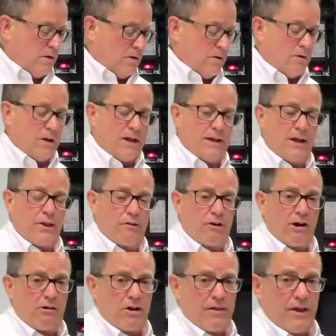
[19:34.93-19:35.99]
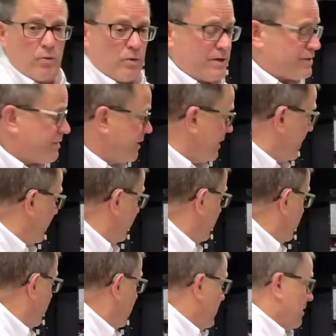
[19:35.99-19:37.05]
Okay, another error that we see
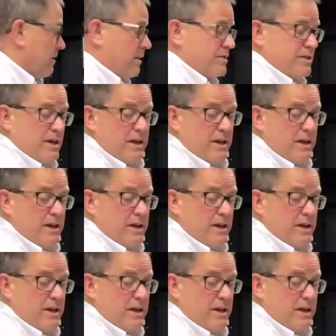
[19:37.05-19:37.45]
is an